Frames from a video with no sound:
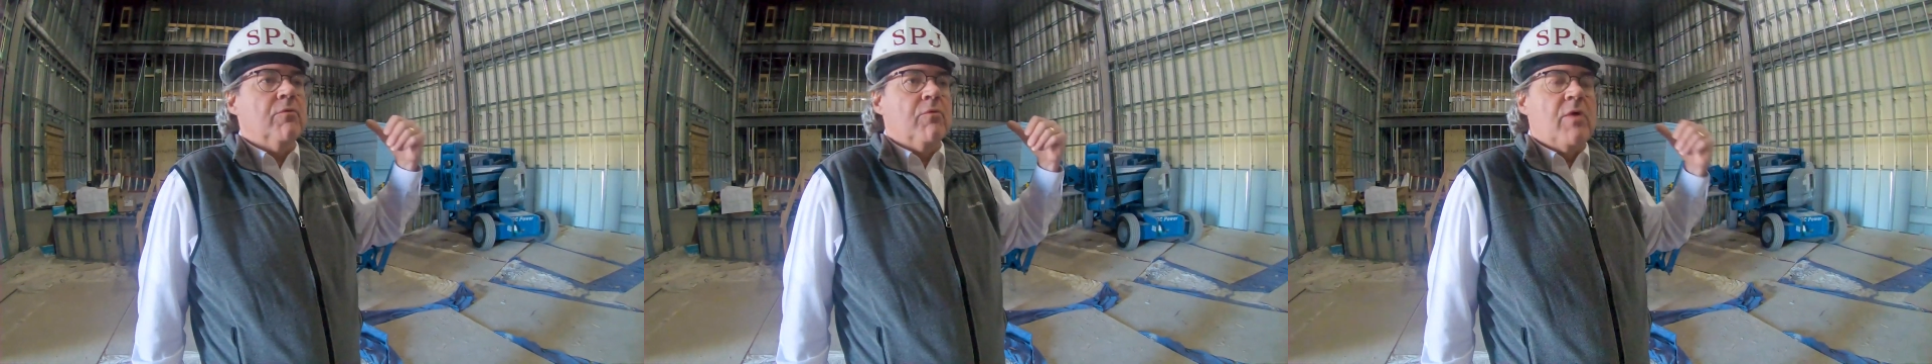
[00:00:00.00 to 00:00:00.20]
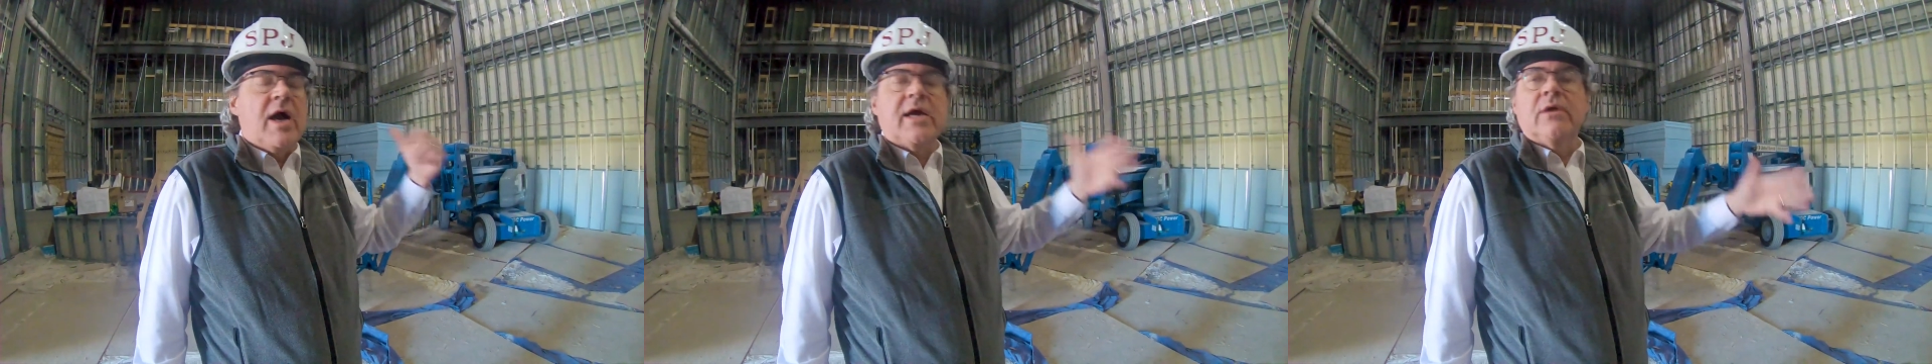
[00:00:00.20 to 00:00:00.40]

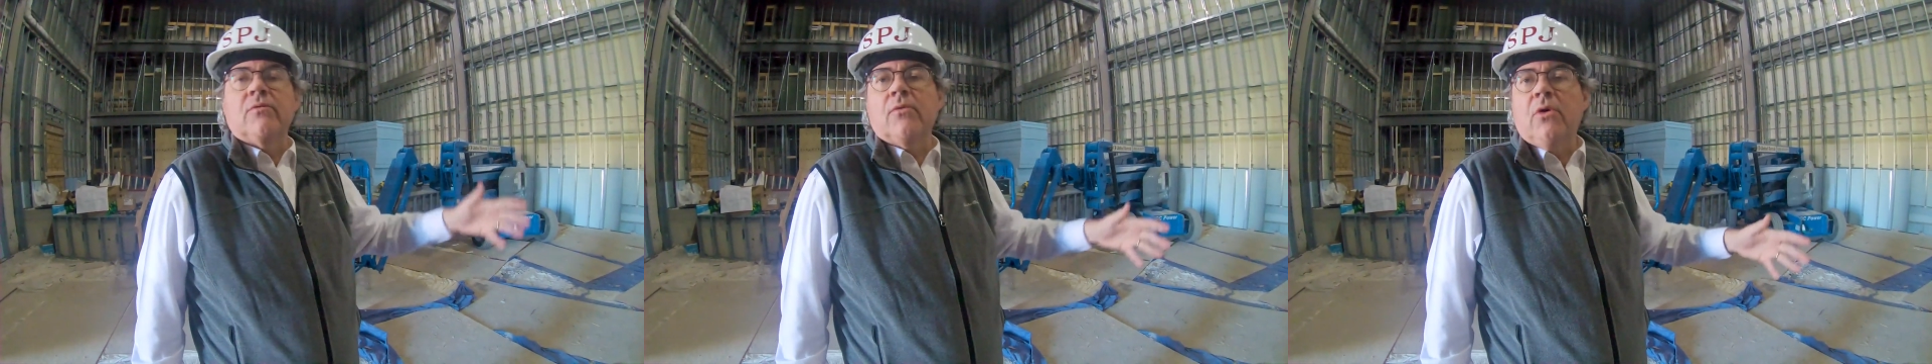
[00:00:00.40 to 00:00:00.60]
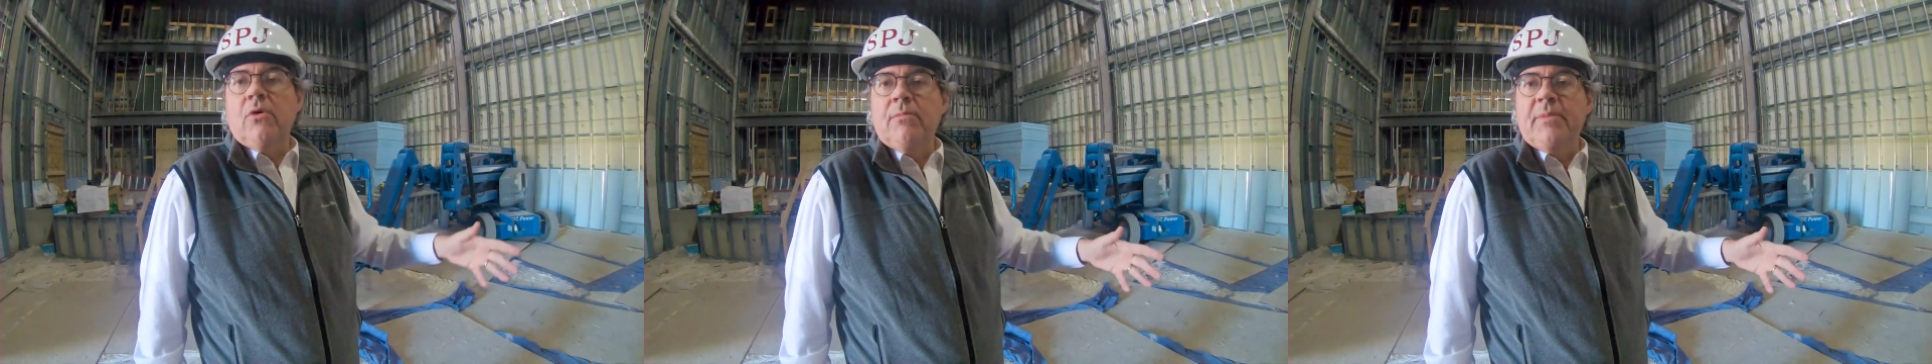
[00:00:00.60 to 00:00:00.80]
rock
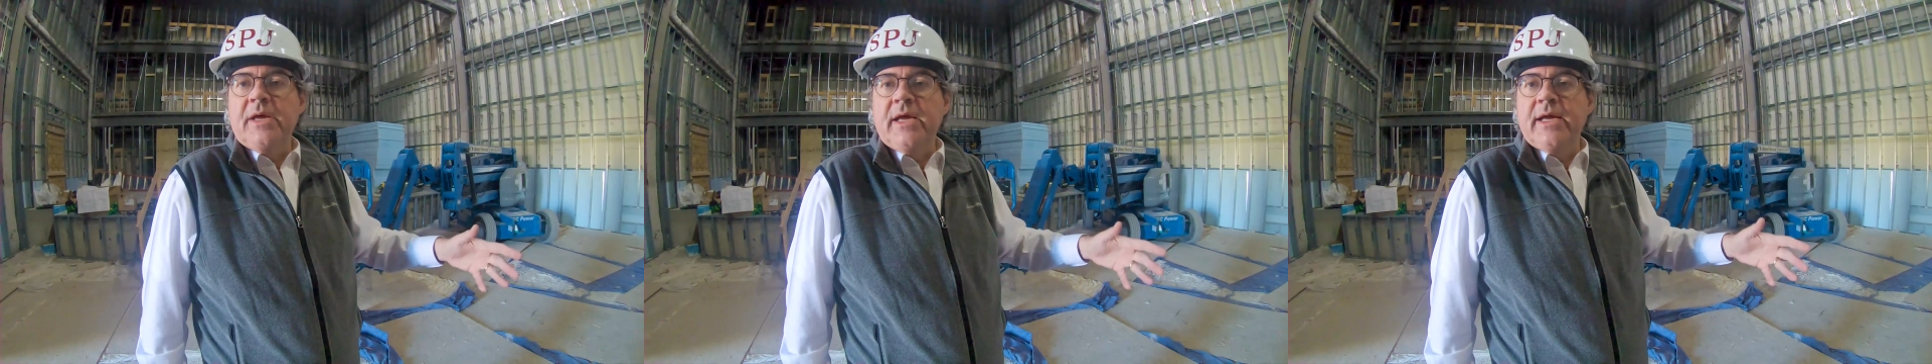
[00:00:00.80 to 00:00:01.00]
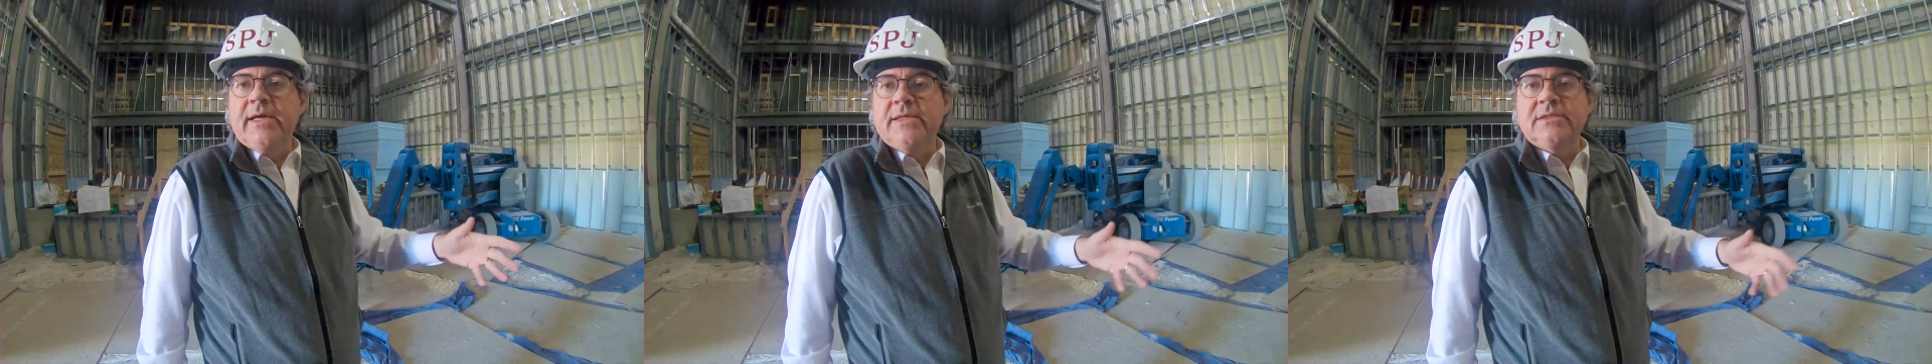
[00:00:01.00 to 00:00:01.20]
and roll
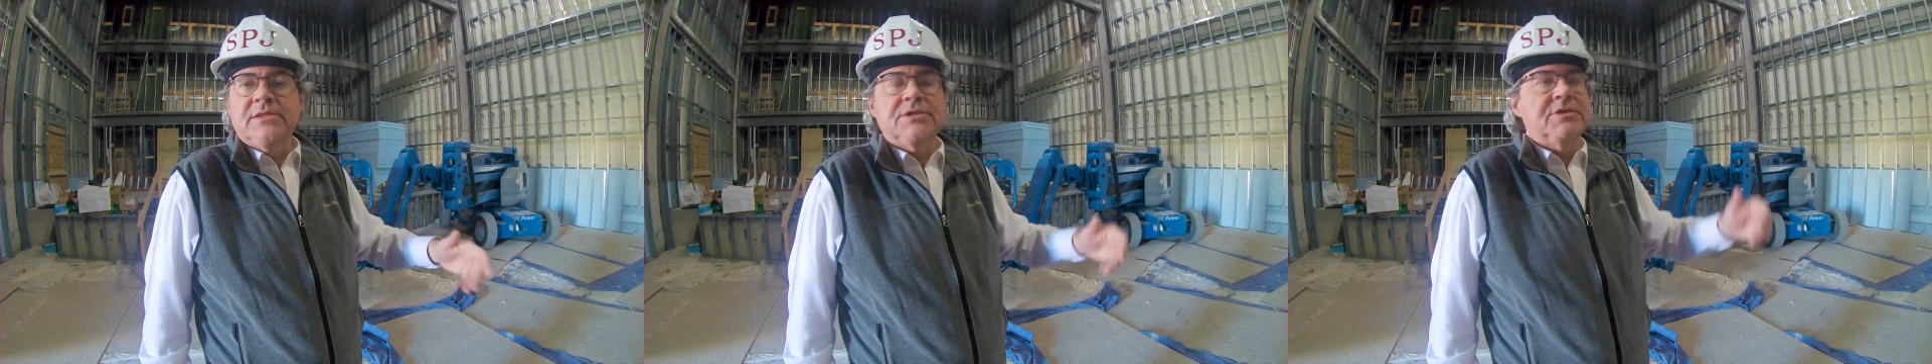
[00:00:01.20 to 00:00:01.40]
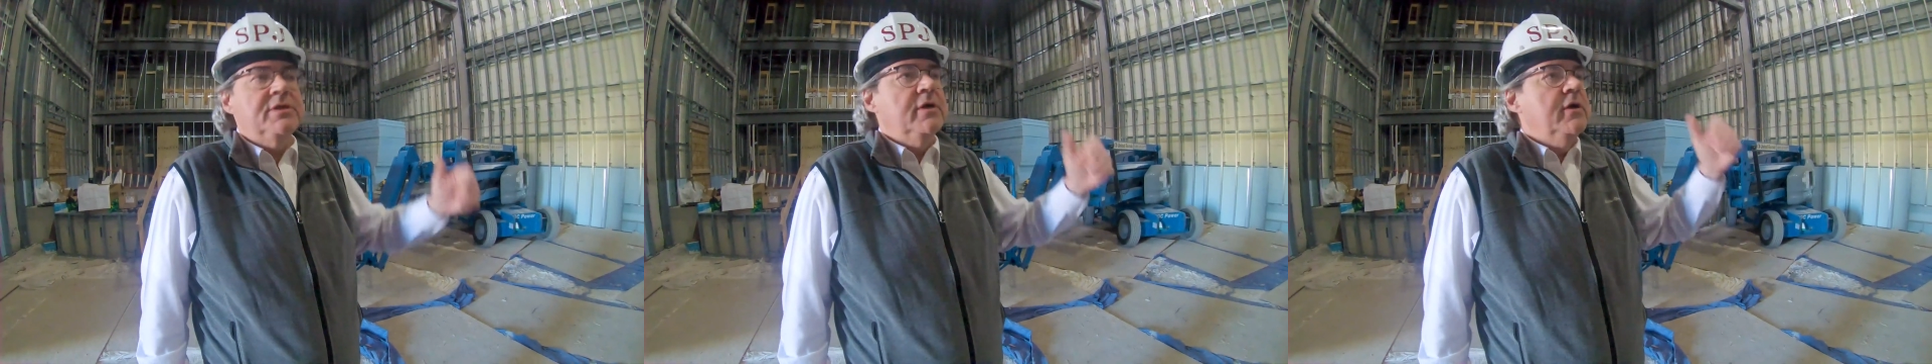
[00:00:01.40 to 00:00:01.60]

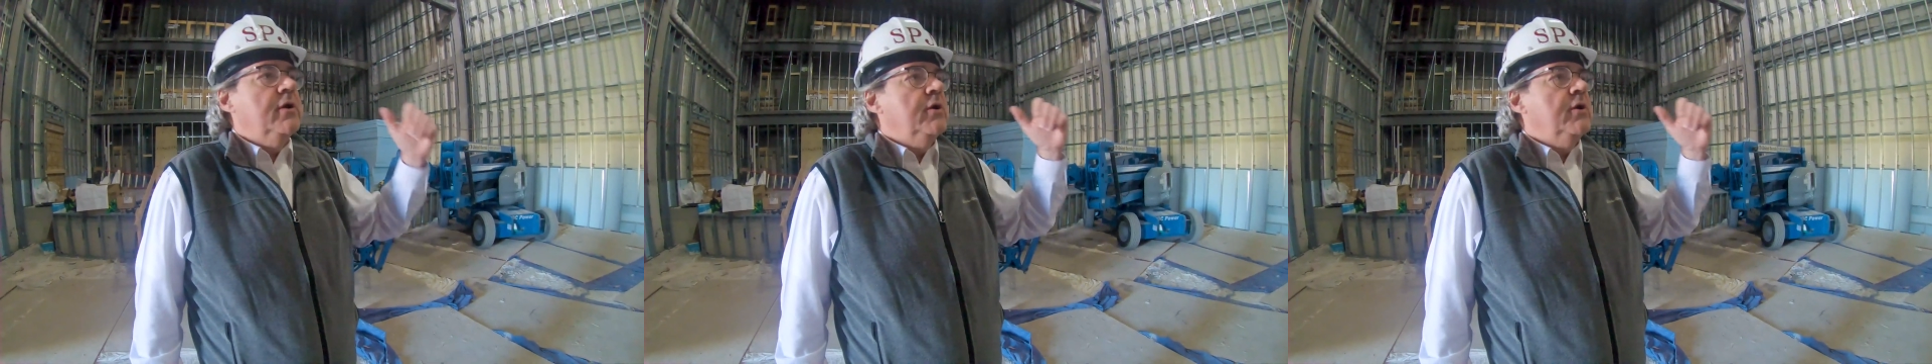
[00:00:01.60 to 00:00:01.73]
bands,